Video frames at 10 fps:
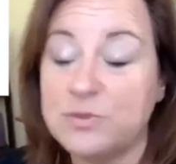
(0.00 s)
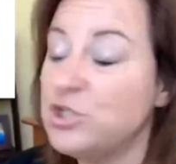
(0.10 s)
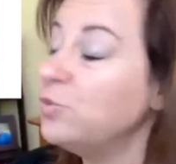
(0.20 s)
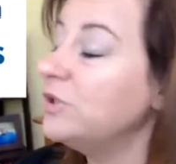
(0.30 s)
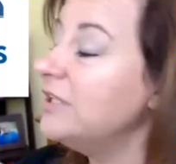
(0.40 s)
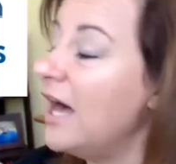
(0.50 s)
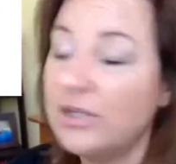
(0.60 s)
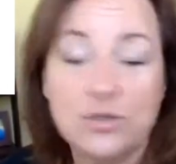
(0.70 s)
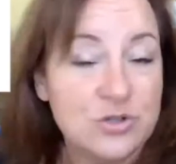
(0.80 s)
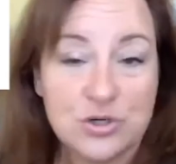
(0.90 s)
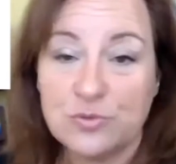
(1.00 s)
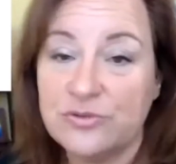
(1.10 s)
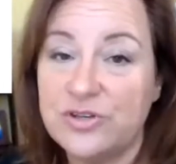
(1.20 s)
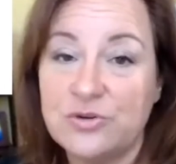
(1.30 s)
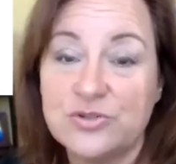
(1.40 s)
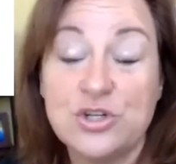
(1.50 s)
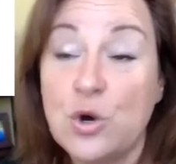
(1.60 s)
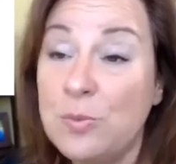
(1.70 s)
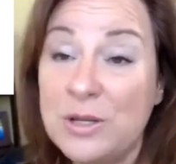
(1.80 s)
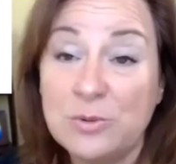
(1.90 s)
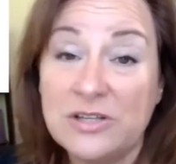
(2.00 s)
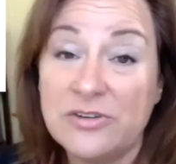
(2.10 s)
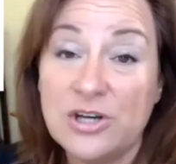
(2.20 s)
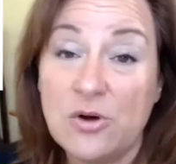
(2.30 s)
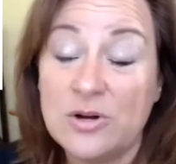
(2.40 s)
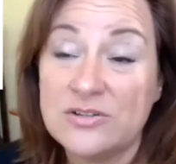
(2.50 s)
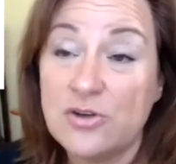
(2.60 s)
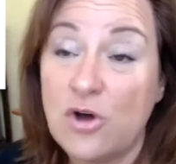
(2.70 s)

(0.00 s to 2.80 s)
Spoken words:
but you will not lose your reviews. Nobody will even notice.